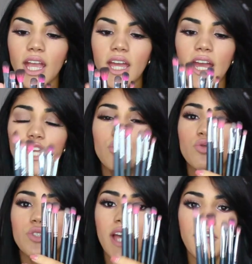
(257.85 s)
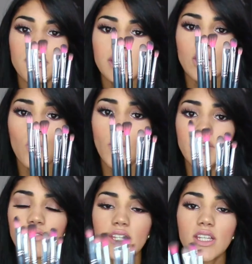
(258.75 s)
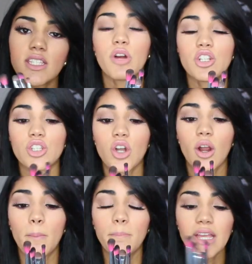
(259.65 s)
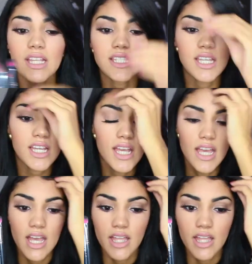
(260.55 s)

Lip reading: and I use every single one of these. Brushes are amazing.